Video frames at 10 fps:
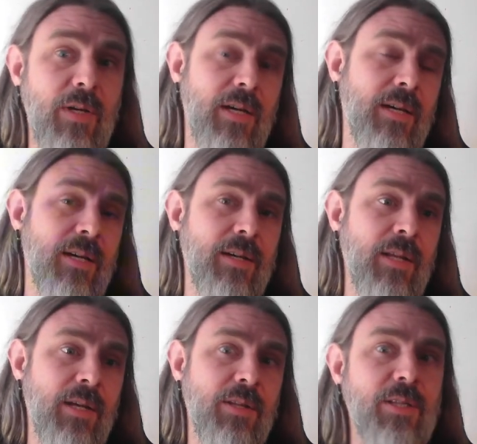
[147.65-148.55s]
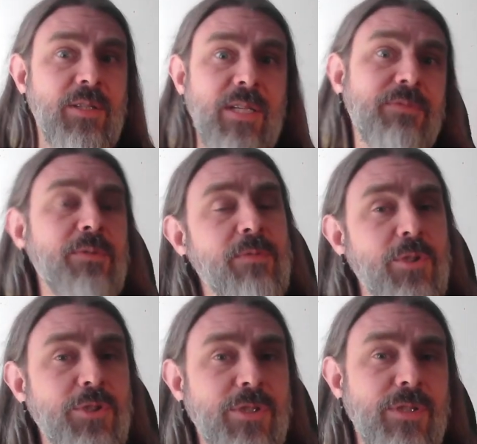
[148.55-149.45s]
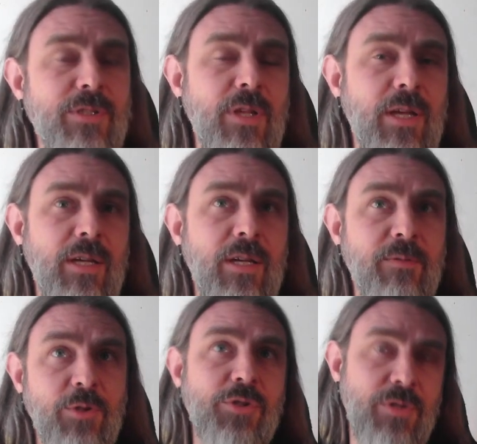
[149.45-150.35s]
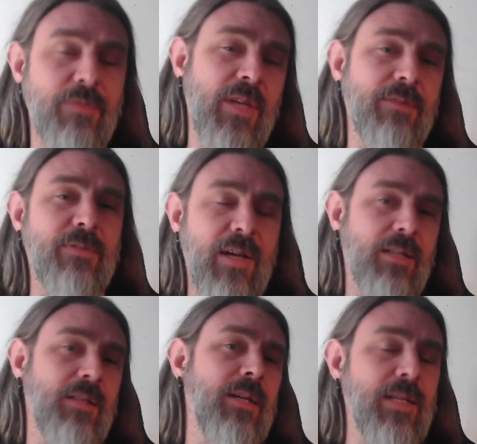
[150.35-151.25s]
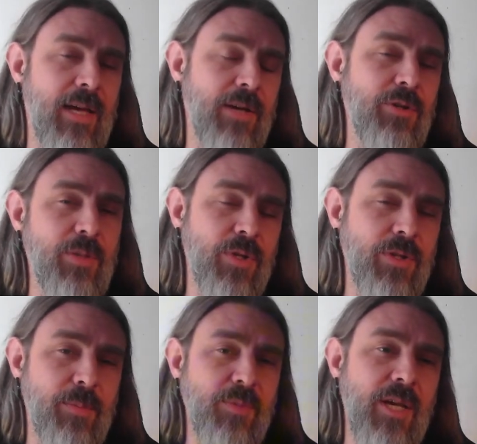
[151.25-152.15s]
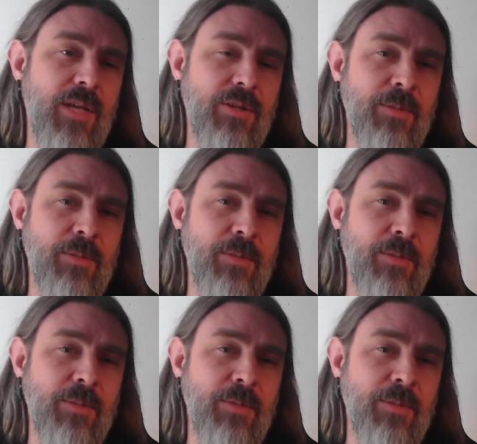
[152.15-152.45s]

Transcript: the different versions of that file and how you can bring them together.